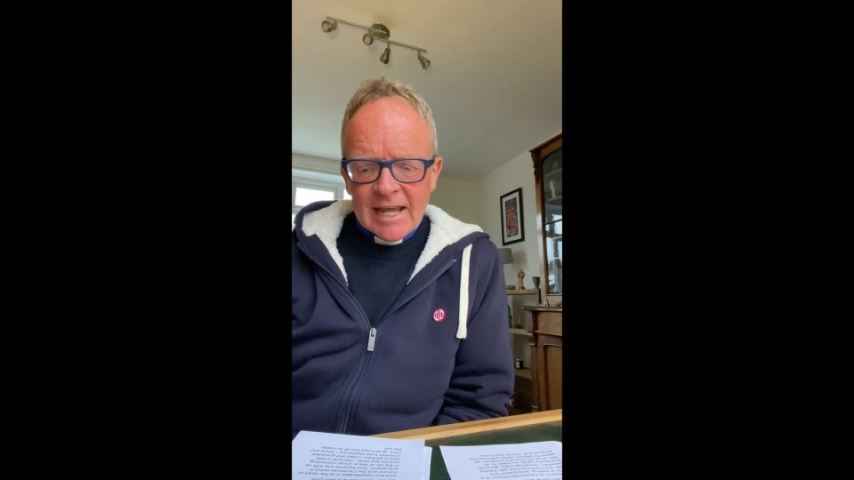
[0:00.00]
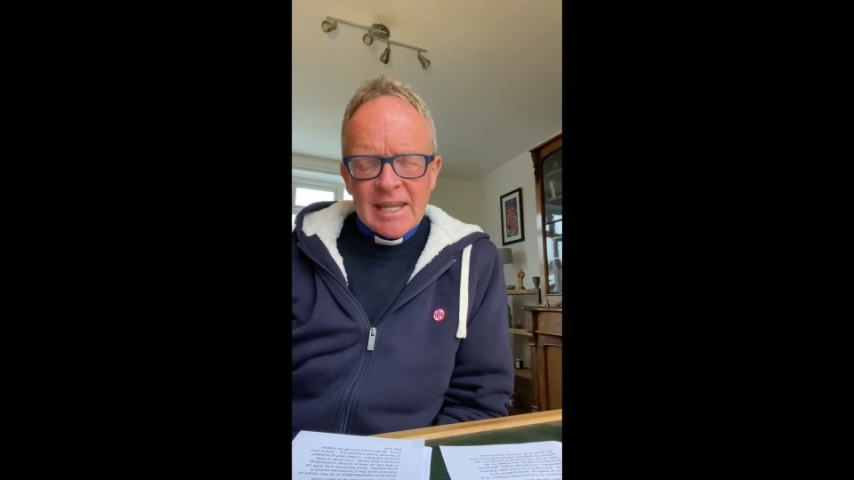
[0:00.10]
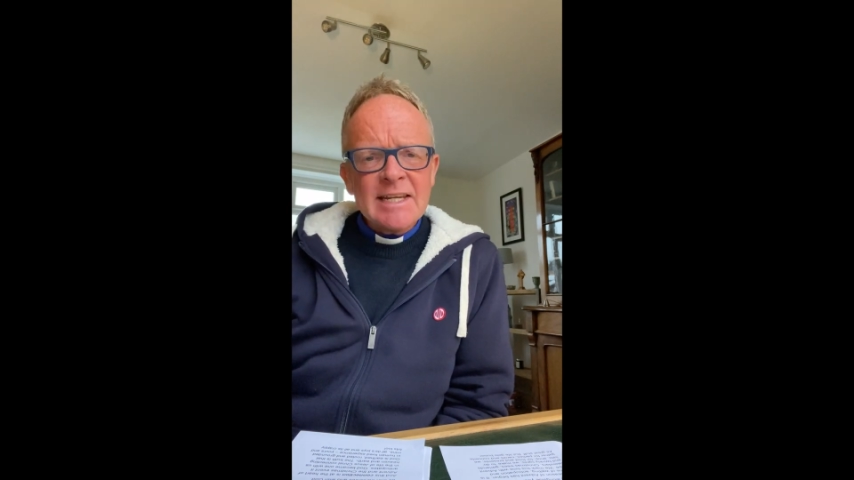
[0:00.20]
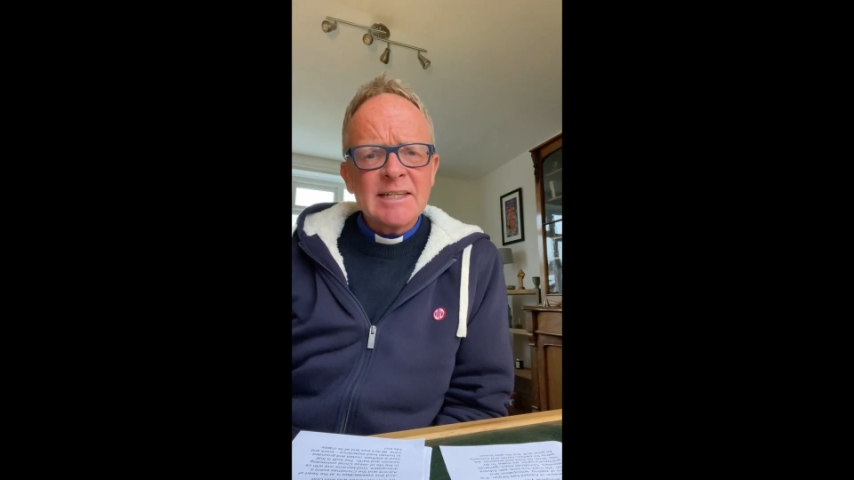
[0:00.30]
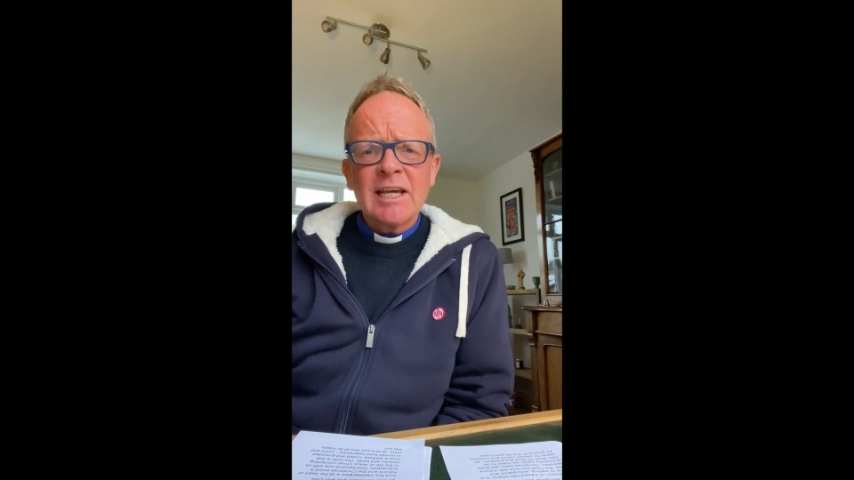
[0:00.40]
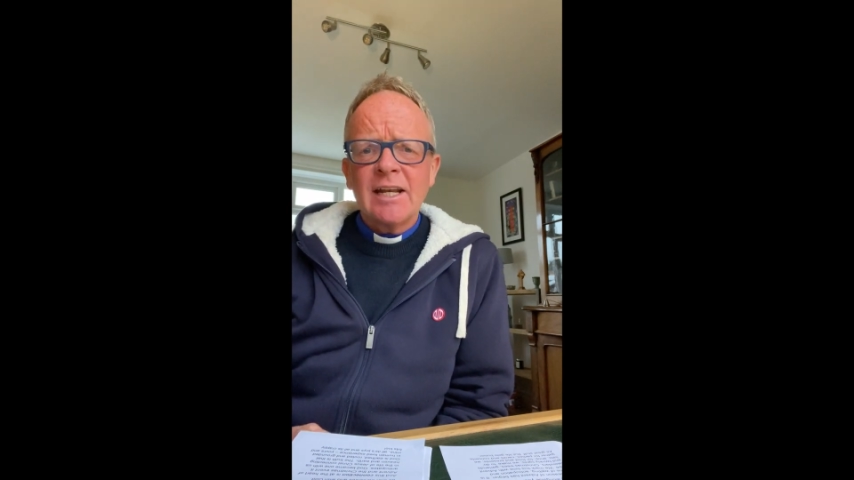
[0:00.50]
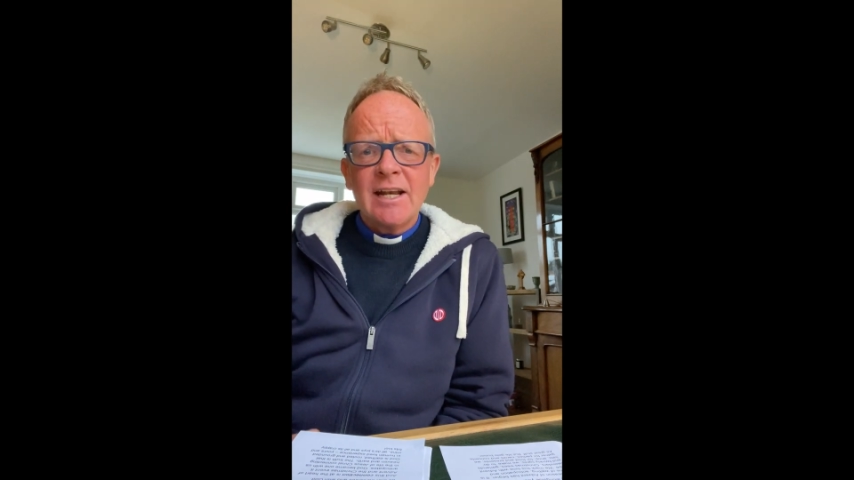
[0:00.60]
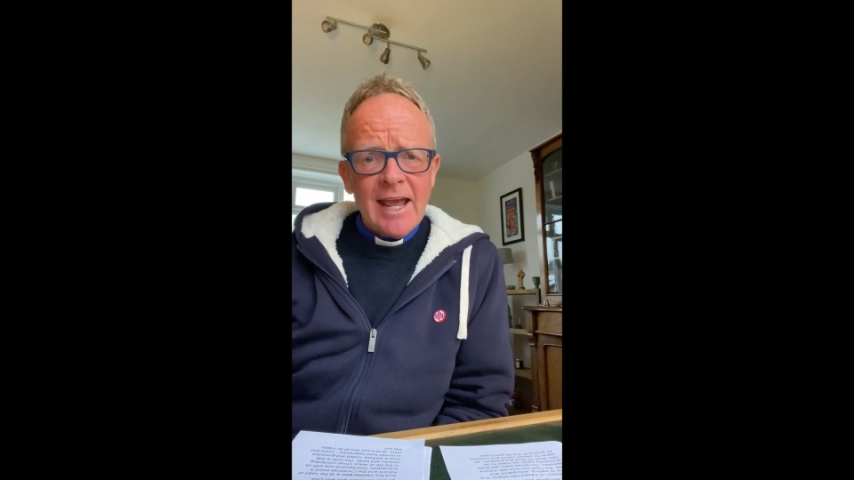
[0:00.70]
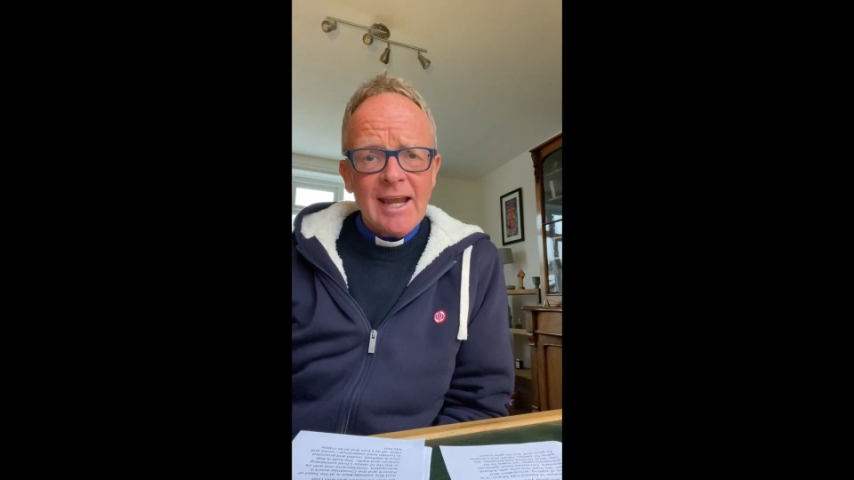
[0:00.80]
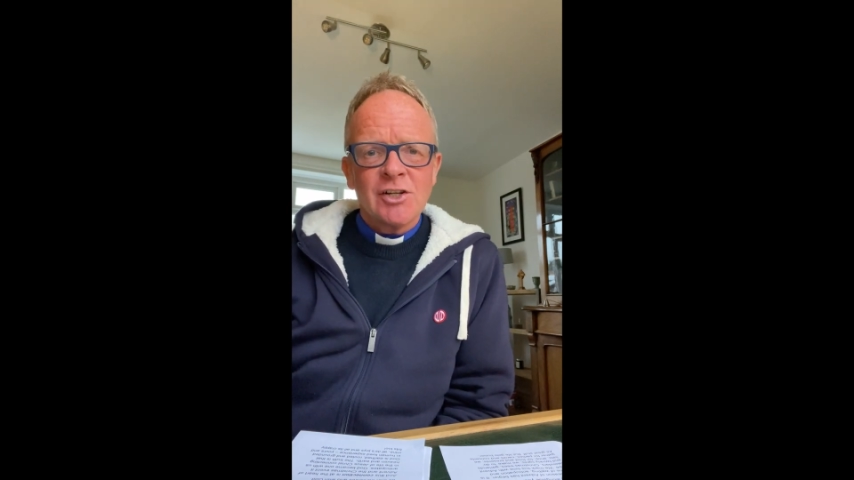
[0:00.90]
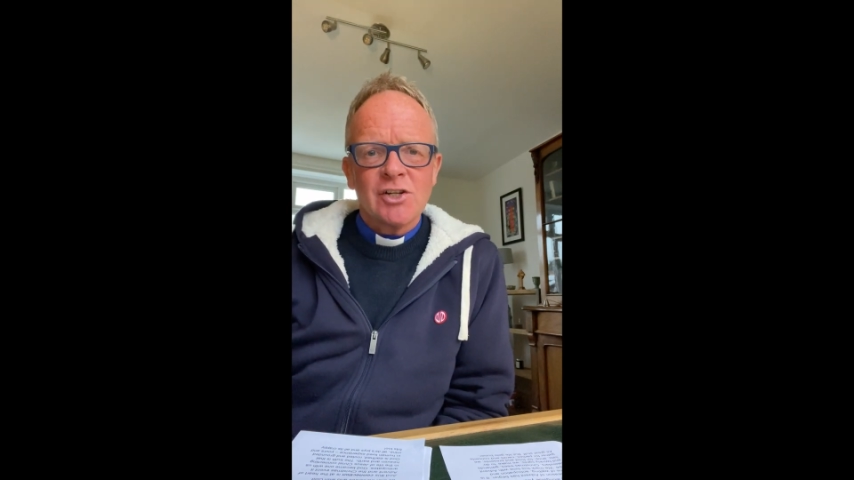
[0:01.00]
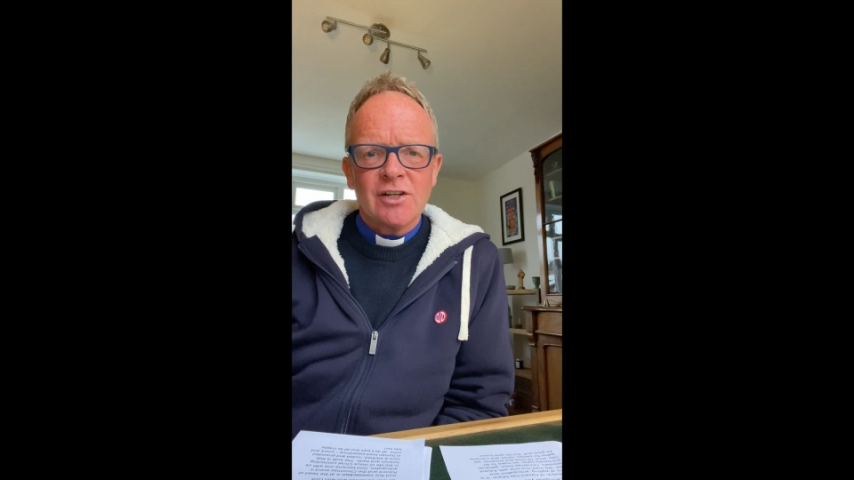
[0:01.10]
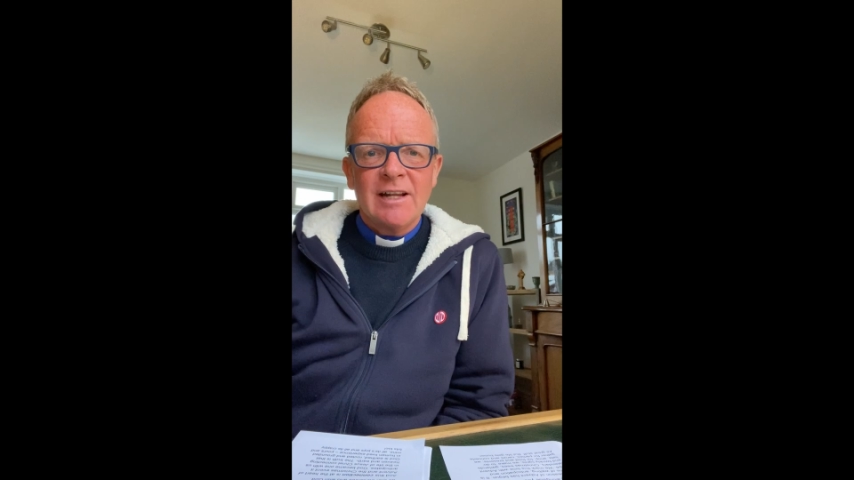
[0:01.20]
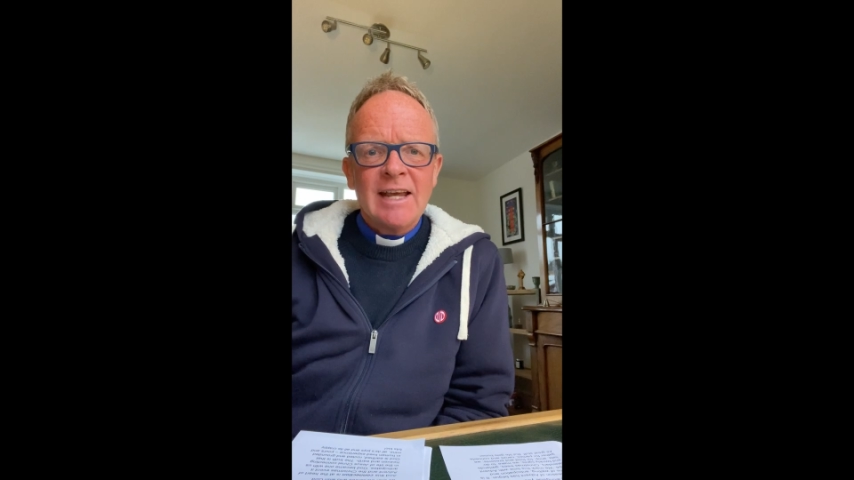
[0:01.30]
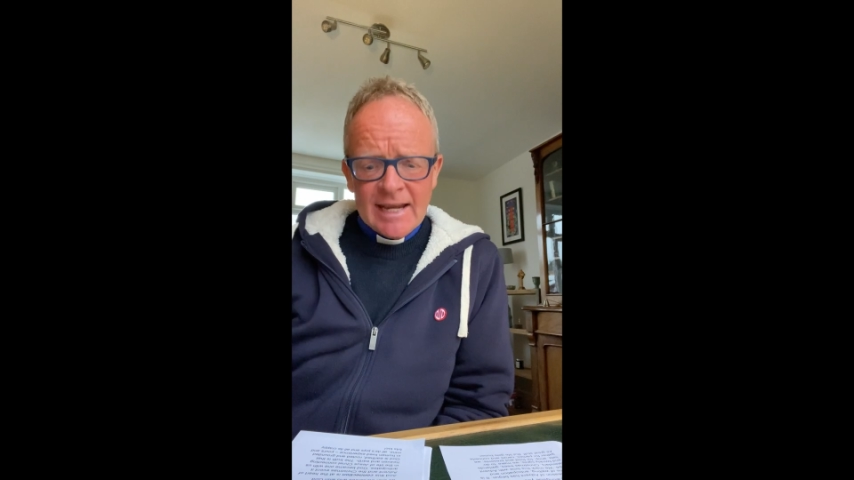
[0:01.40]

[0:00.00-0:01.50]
And this connection